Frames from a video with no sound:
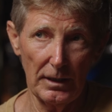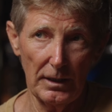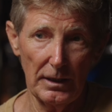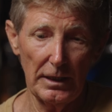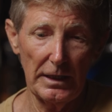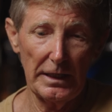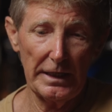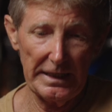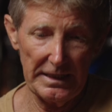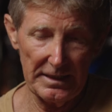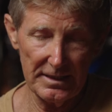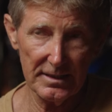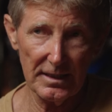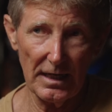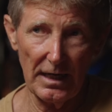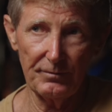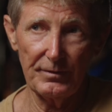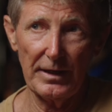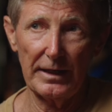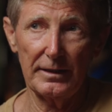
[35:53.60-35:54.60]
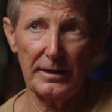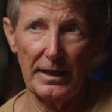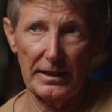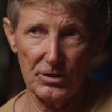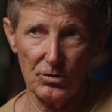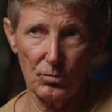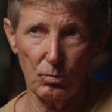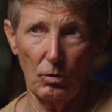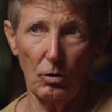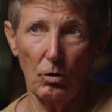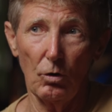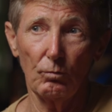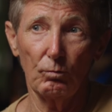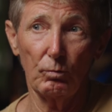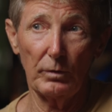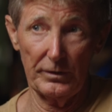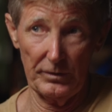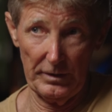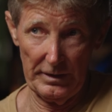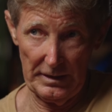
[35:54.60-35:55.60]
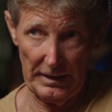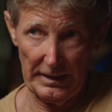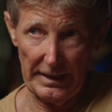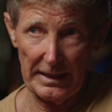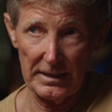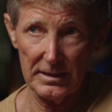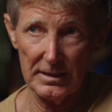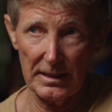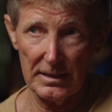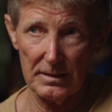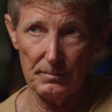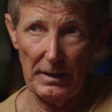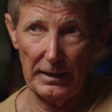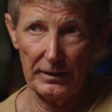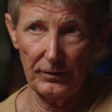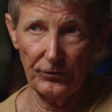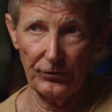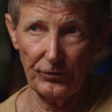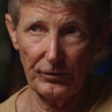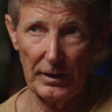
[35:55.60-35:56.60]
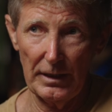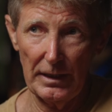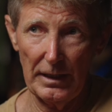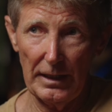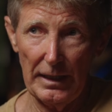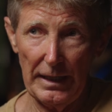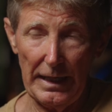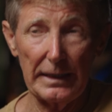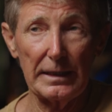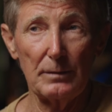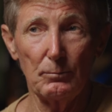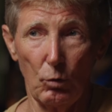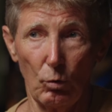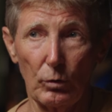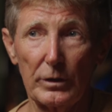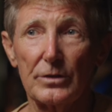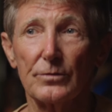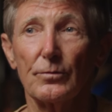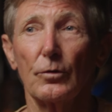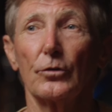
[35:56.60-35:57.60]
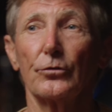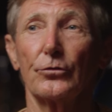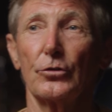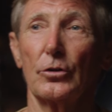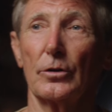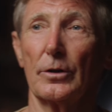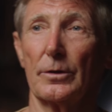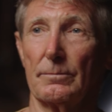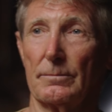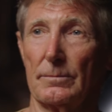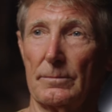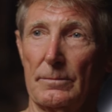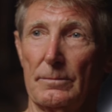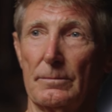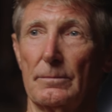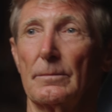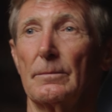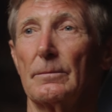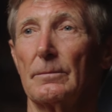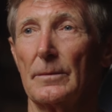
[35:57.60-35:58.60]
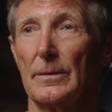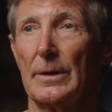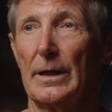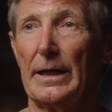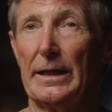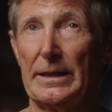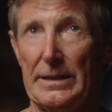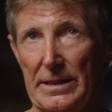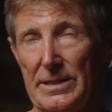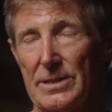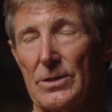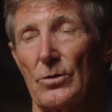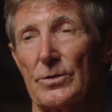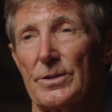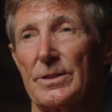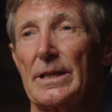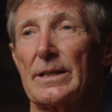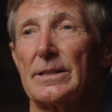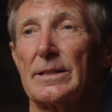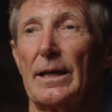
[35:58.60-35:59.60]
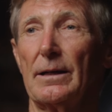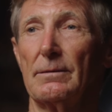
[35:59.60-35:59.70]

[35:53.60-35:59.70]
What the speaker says: He saved that next 12 within the next 6 months, and he bought his first unit. Wow. And he's got 6 now.